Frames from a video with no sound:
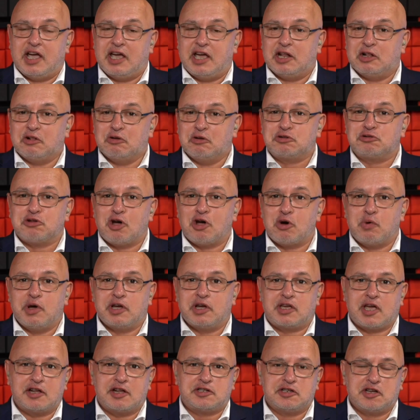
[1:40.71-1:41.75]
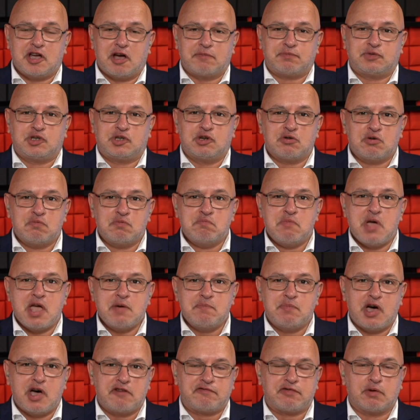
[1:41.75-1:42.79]
And it looks like we're catching up. Do you
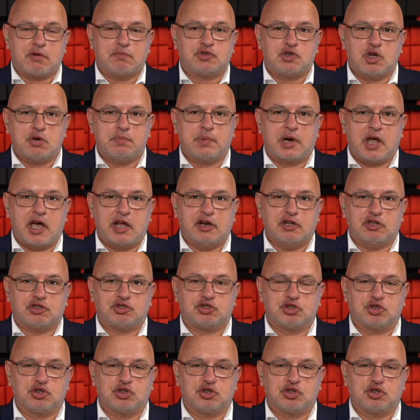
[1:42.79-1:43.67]
remember from Terminator